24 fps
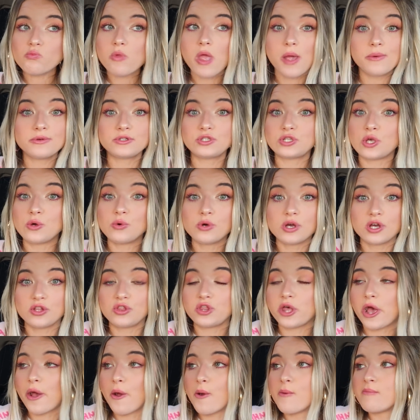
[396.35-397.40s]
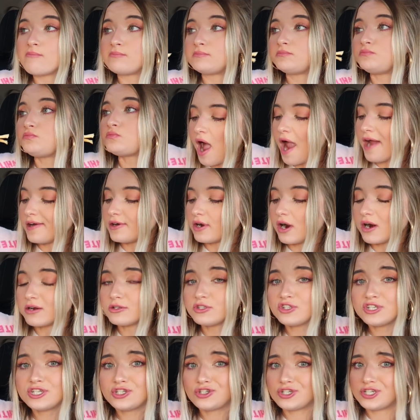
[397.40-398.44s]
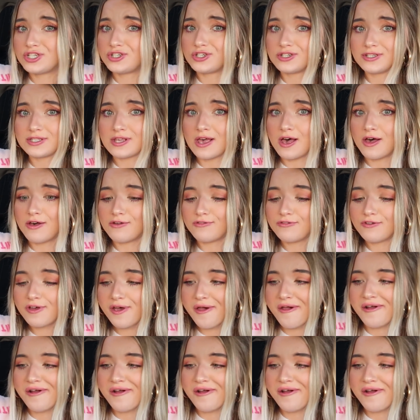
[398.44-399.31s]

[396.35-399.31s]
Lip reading: It was so good though. And honestly, treat yourself.